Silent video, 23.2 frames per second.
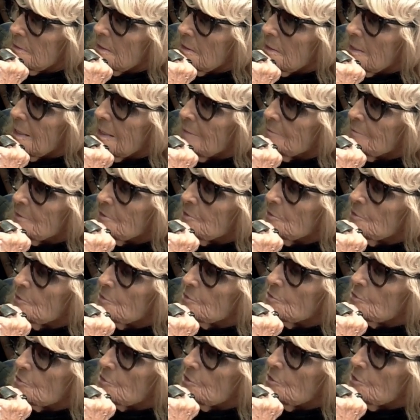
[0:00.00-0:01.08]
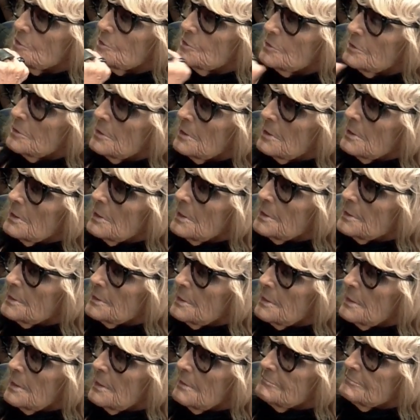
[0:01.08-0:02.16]
I mean, you could go and
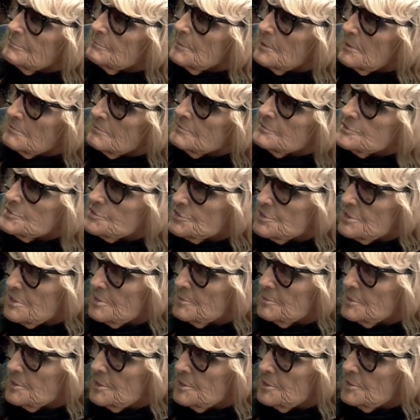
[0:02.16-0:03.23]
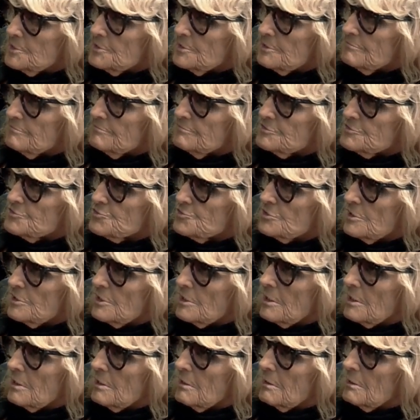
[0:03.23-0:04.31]
have a marvelous time in India
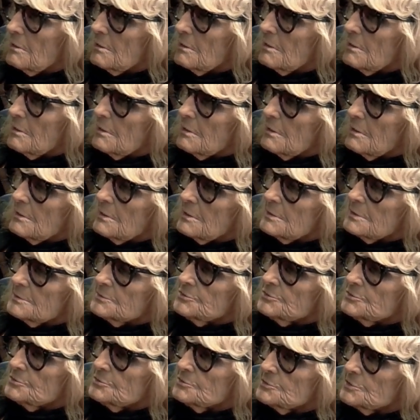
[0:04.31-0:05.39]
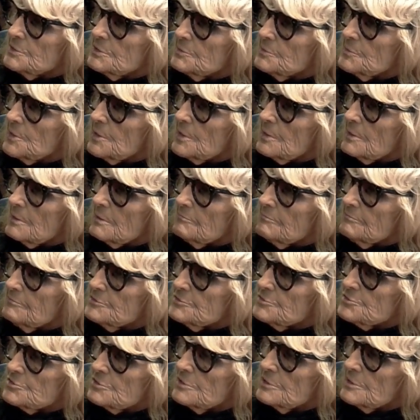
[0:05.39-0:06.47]
visually. Do you know what I mean?
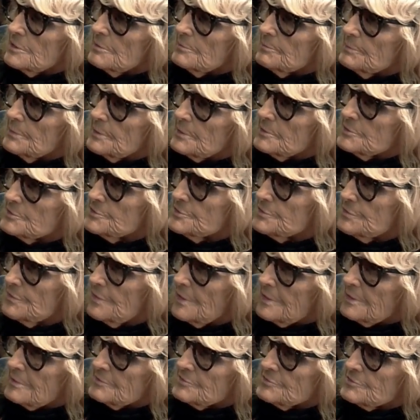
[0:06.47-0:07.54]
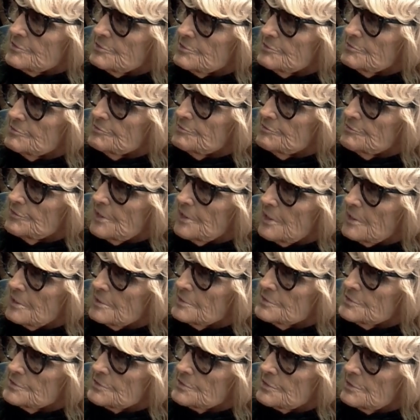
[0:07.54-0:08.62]
Visually, because that sort of thing
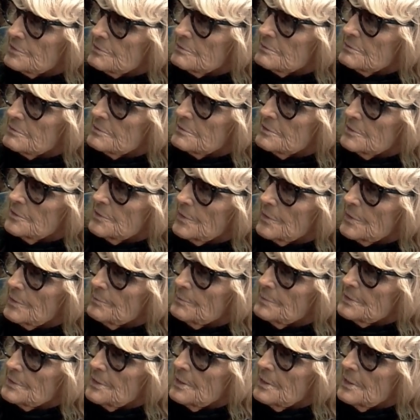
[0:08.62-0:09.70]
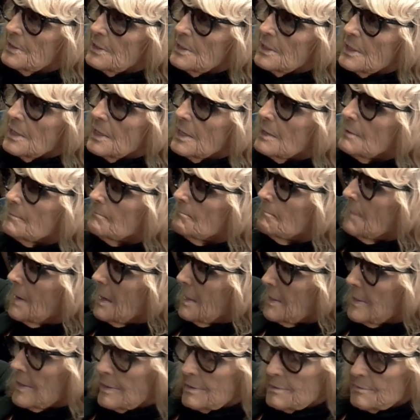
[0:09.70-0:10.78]
is going. But
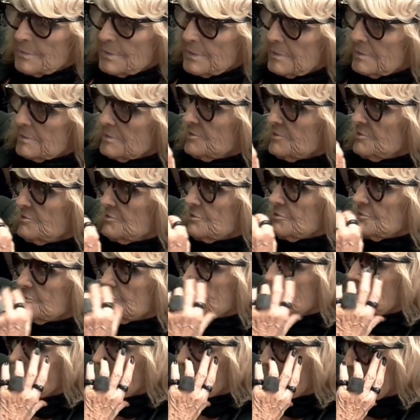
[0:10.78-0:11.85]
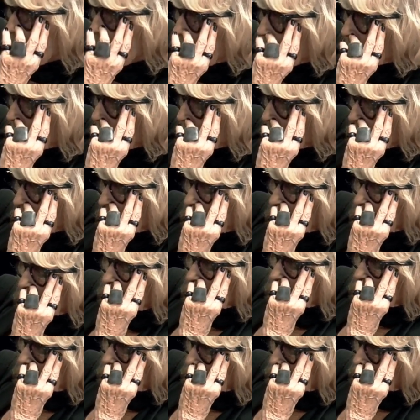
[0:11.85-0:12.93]
Miami is just like
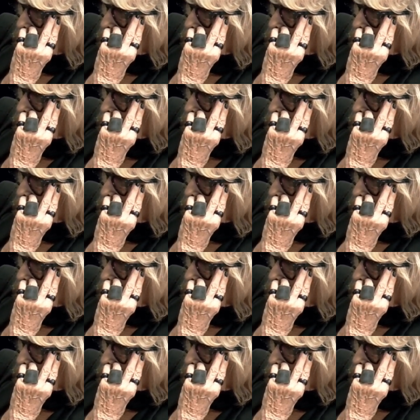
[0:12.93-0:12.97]
unbelievable.